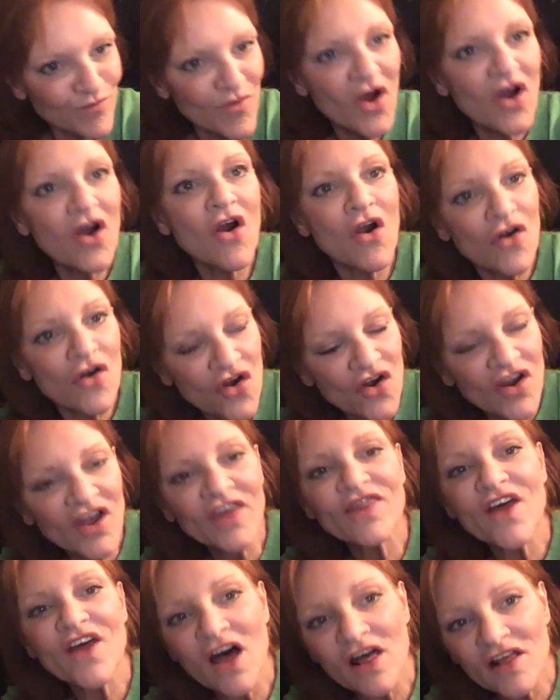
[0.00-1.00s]
horror
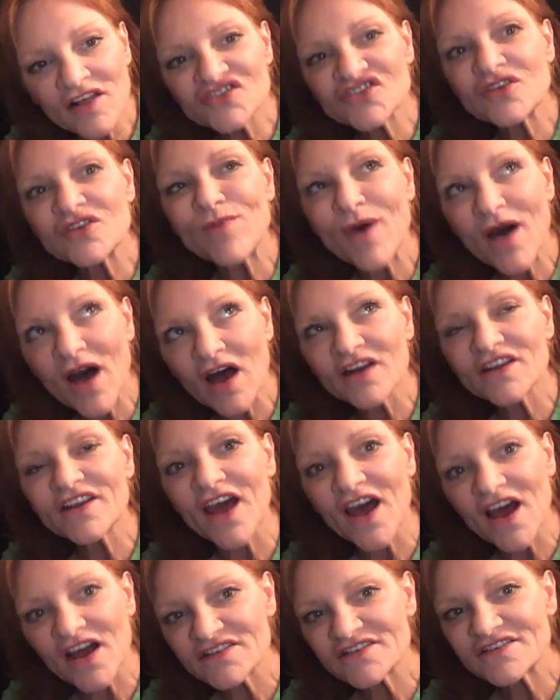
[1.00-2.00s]
anthology
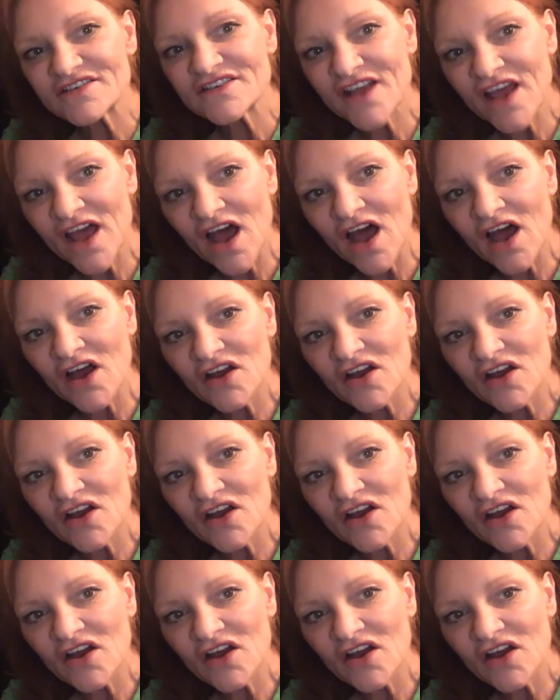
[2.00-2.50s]
podcast. Yeah.